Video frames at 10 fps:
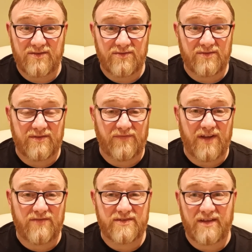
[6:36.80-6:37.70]
So the
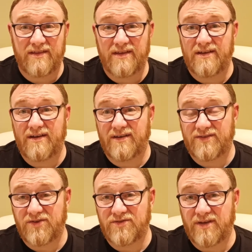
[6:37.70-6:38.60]
flavours that are there are
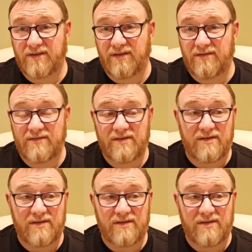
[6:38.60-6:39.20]
too subtle.